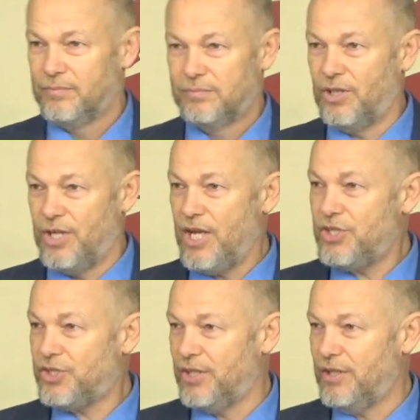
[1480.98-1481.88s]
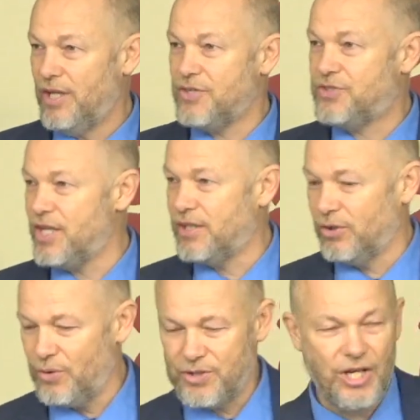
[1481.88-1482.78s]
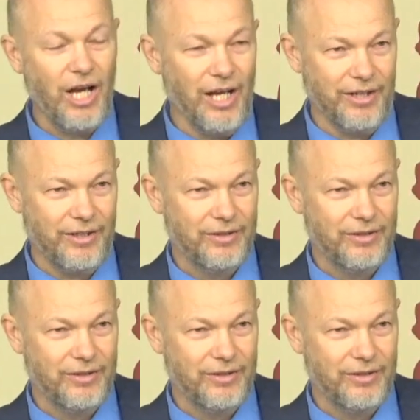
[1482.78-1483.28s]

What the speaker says: The nation has said the Lord is God.